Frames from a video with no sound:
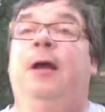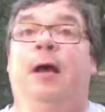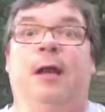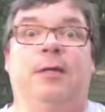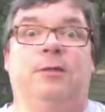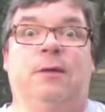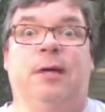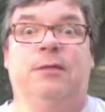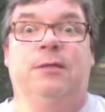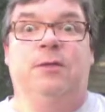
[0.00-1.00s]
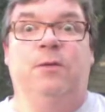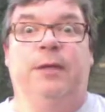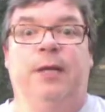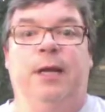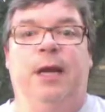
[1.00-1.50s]
and that's right, it's just a
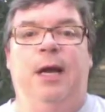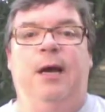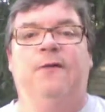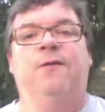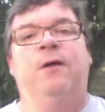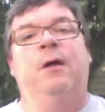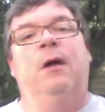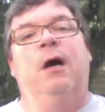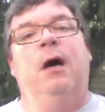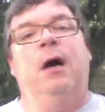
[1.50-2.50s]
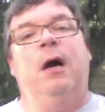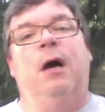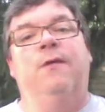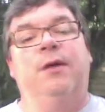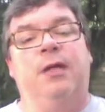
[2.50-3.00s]
week and a half,
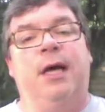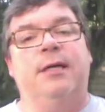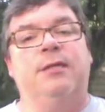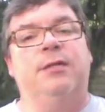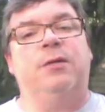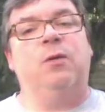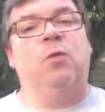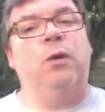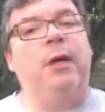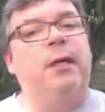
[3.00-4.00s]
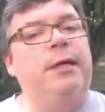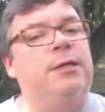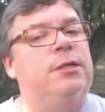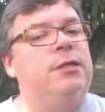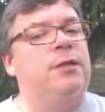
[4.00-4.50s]
of the class is really
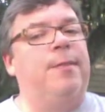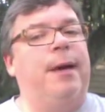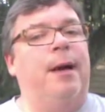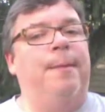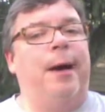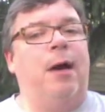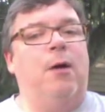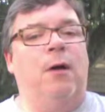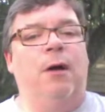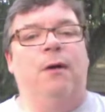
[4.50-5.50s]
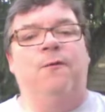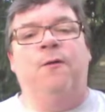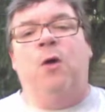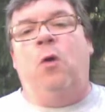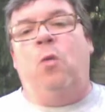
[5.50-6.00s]
just about a matter of
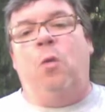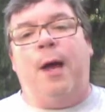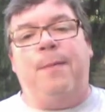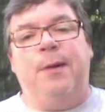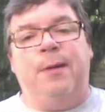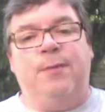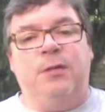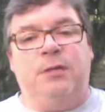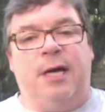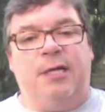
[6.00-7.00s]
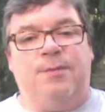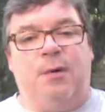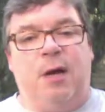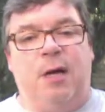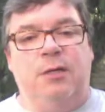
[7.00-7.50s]
wrapping up this last
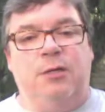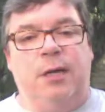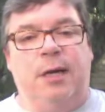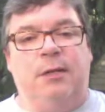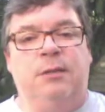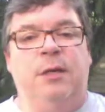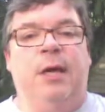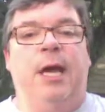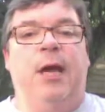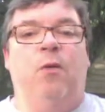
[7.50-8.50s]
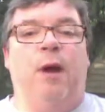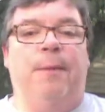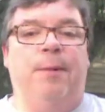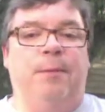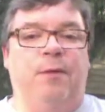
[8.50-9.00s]
project and
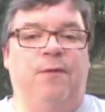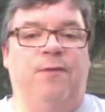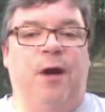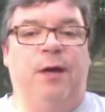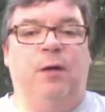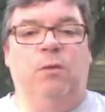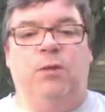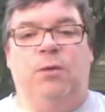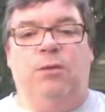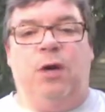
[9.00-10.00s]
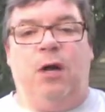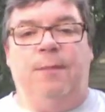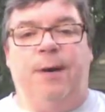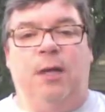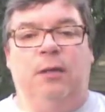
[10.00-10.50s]
wrapping up the final, which we'll talk
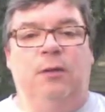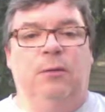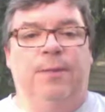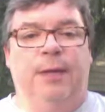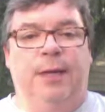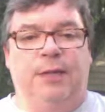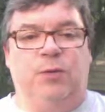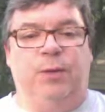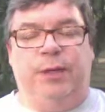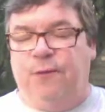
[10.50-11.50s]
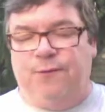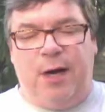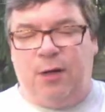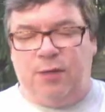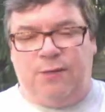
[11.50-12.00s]
about a little bit next week. The
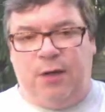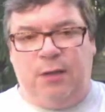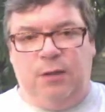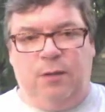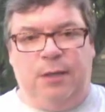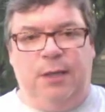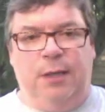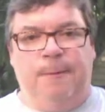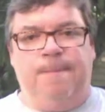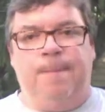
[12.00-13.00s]
final is very low key.